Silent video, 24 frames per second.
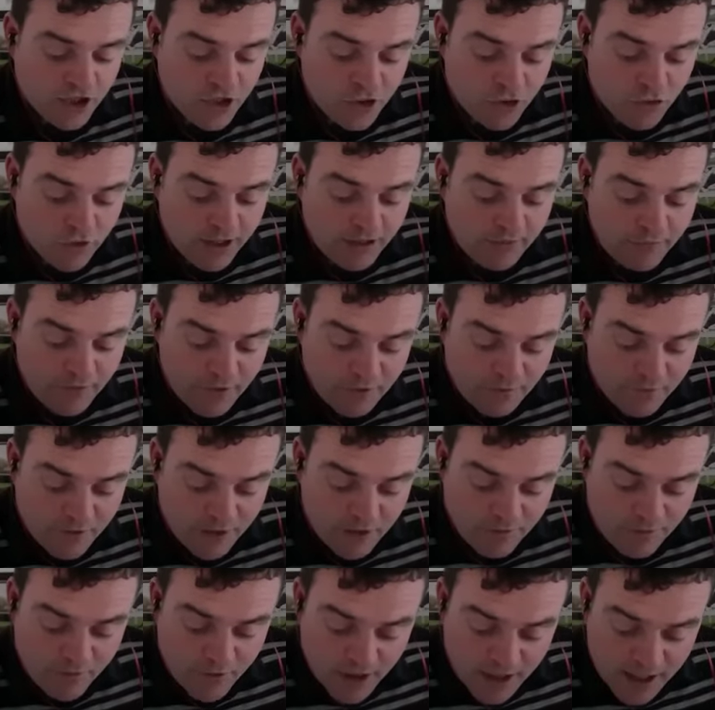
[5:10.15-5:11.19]
The
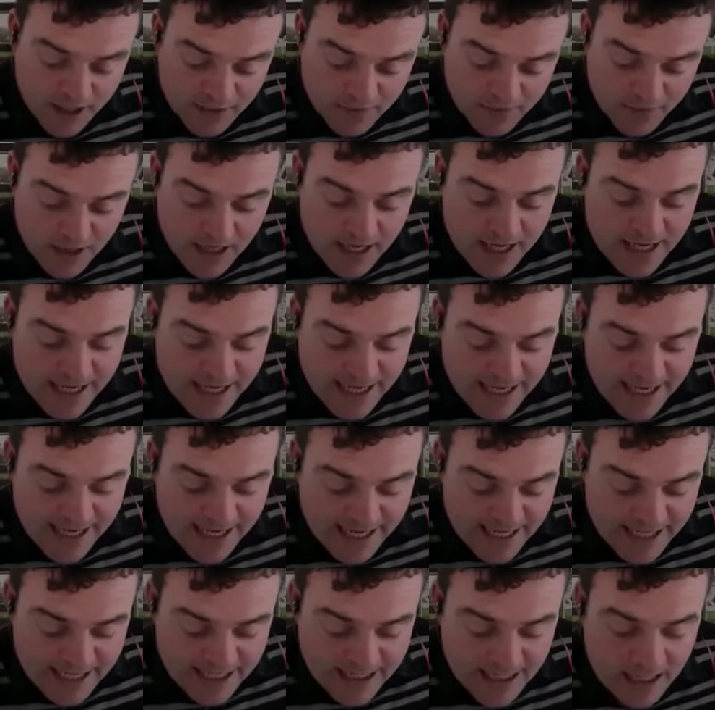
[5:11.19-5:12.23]
3.55
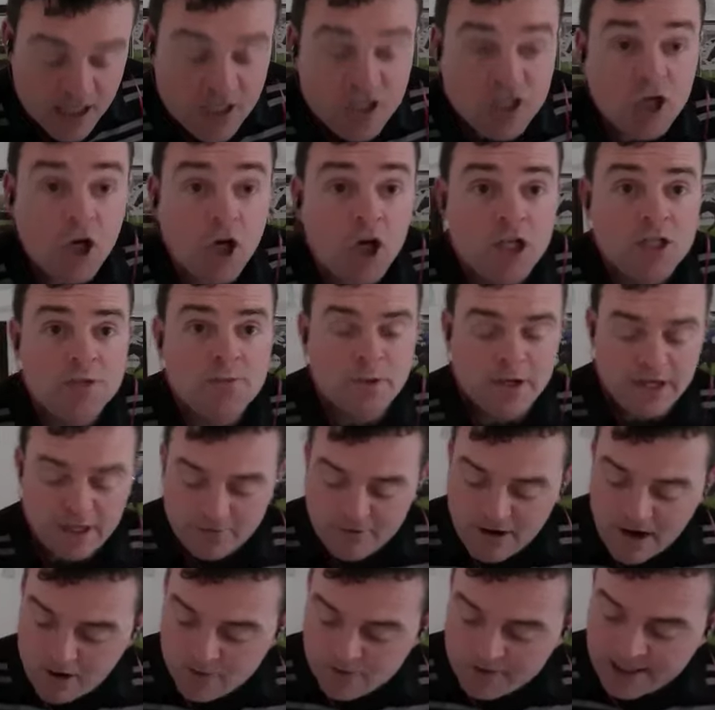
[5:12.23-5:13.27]
in Salisbury
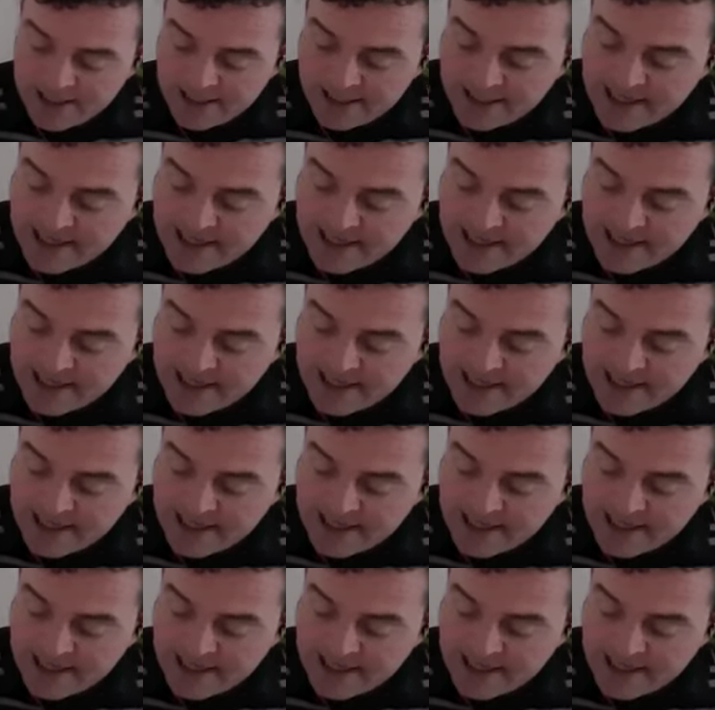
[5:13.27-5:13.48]
around the